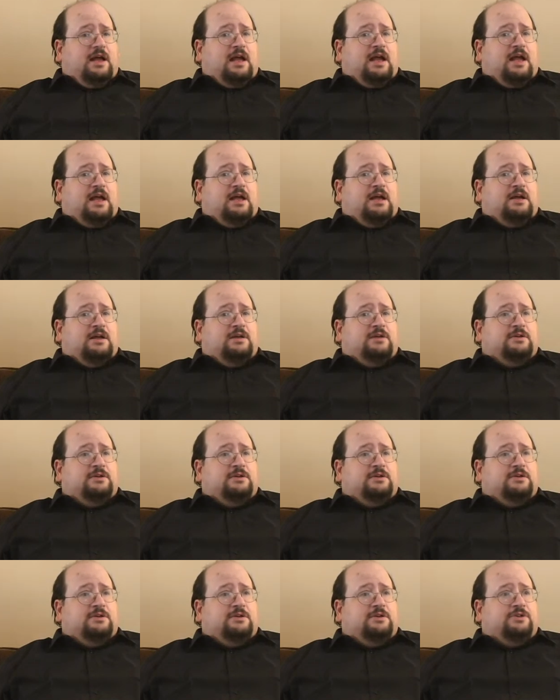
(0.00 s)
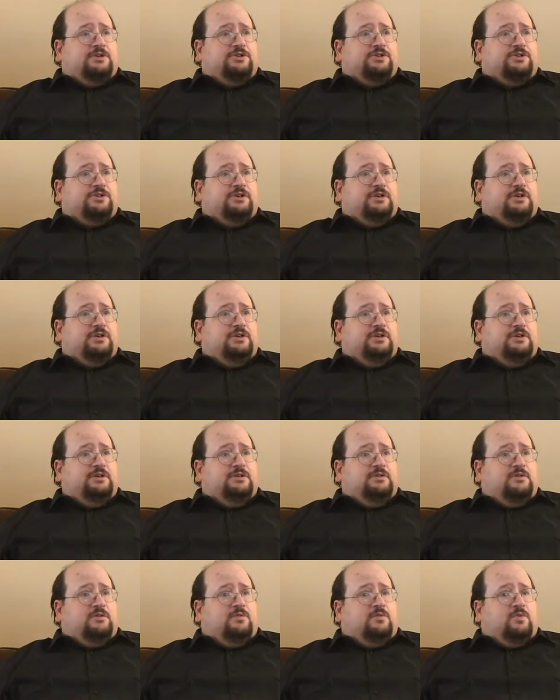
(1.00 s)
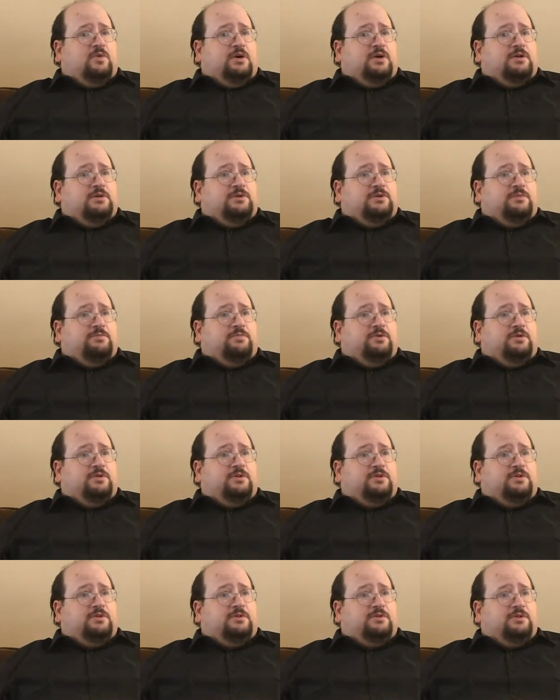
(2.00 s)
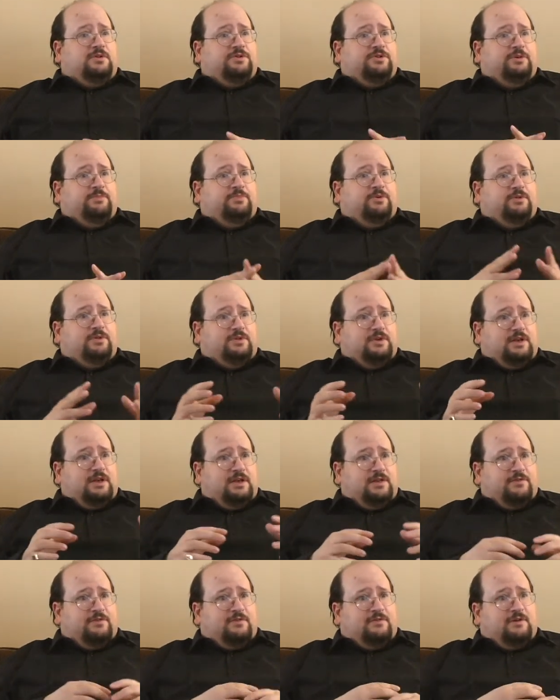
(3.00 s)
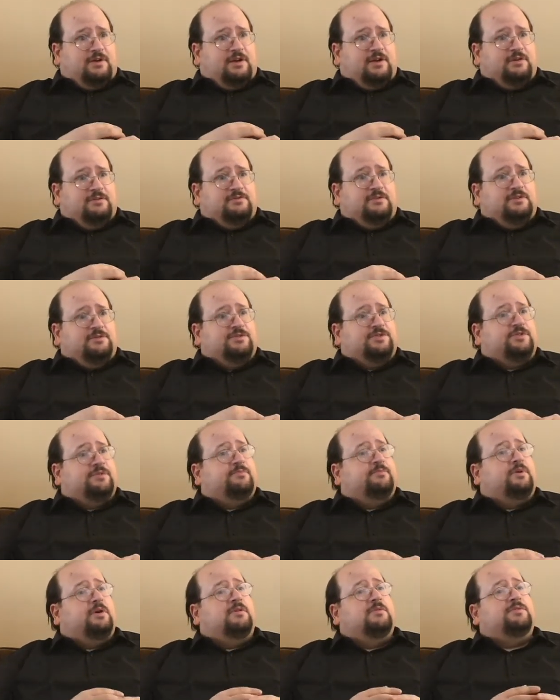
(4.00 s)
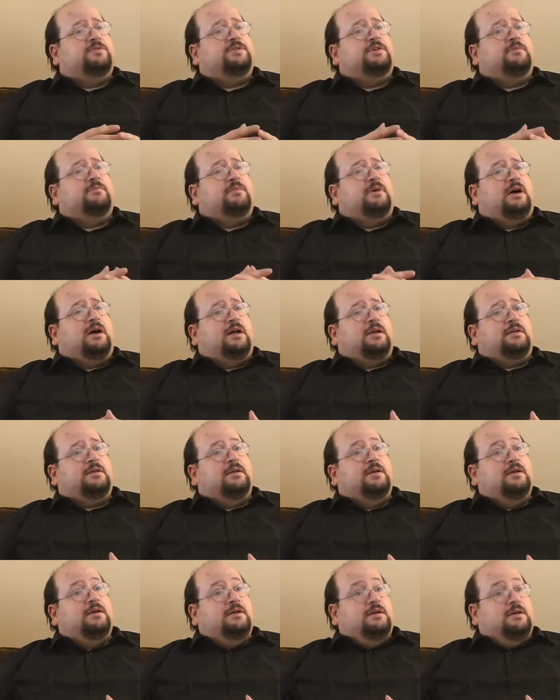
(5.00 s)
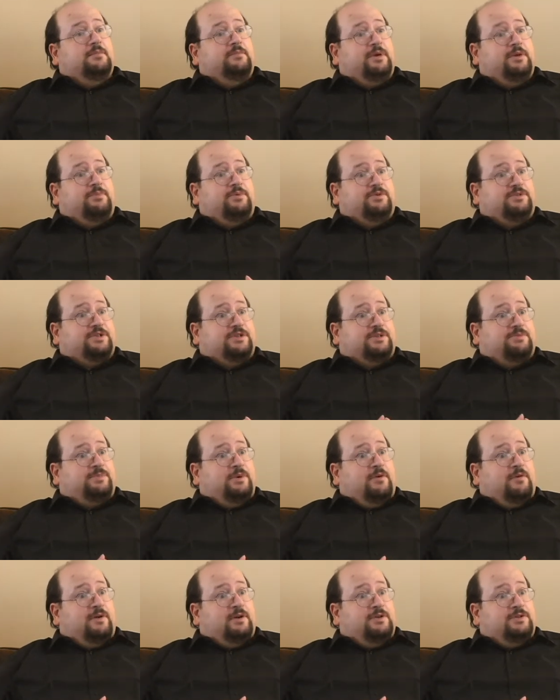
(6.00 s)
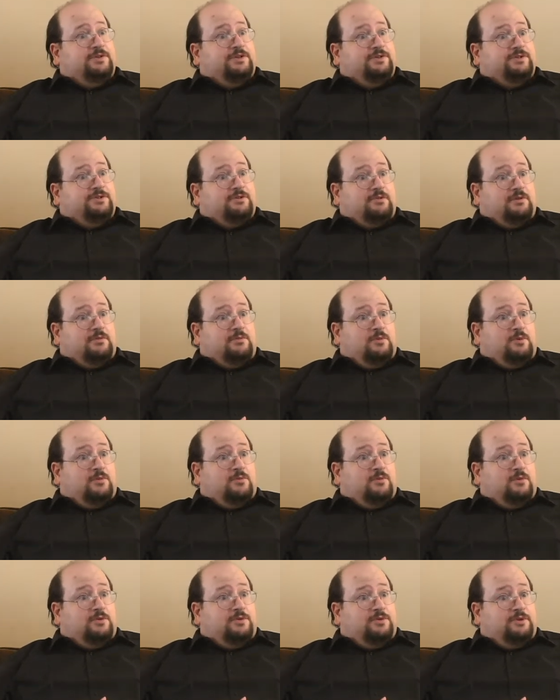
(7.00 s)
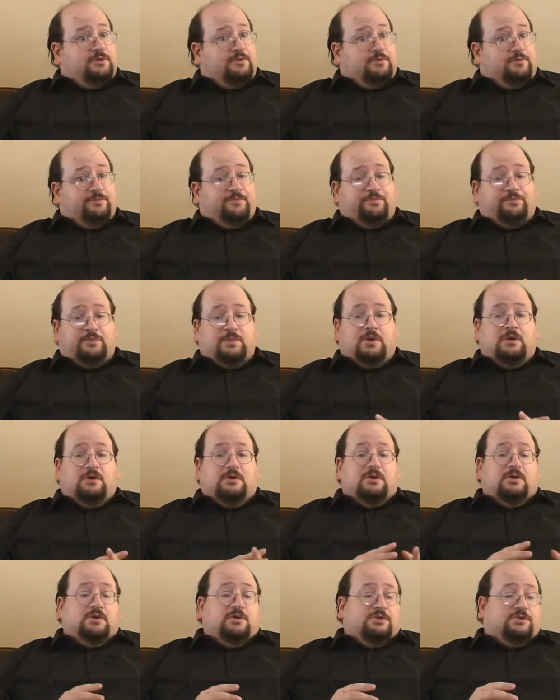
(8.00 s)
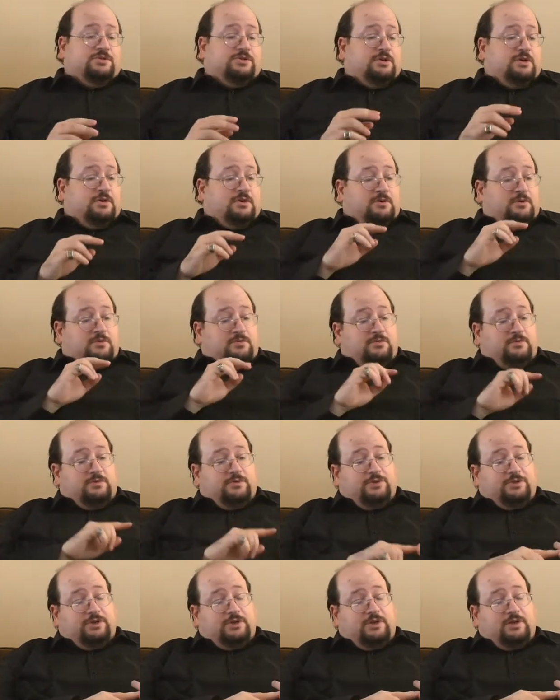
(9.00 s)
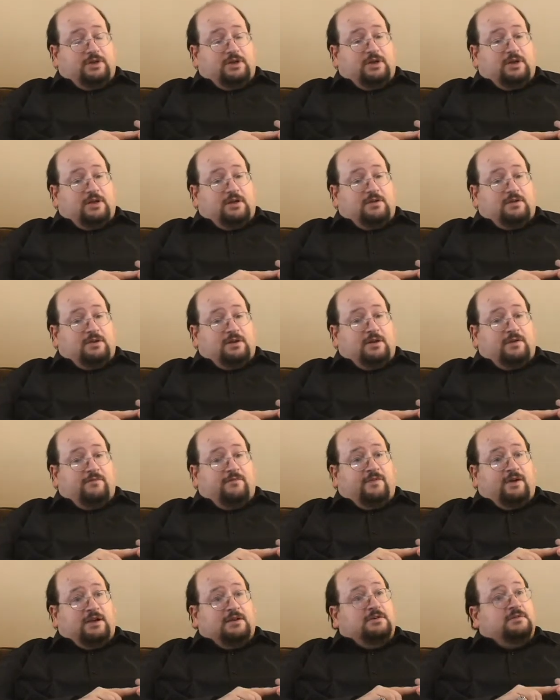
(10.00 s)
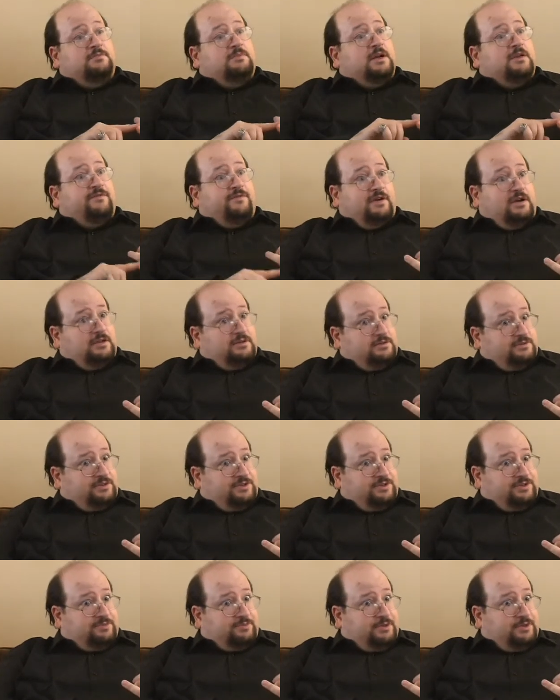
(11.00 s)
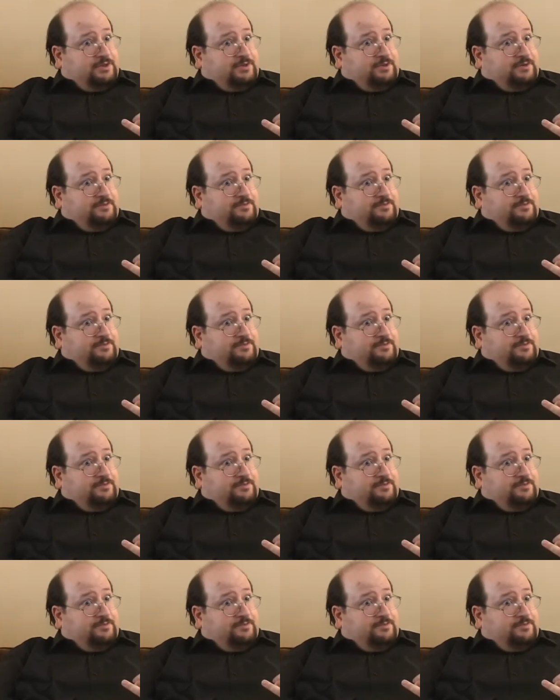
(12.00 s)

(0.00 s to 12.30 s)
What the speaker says: and she put together a little symposium on people's experiences during World War II. So she invited my father to speak.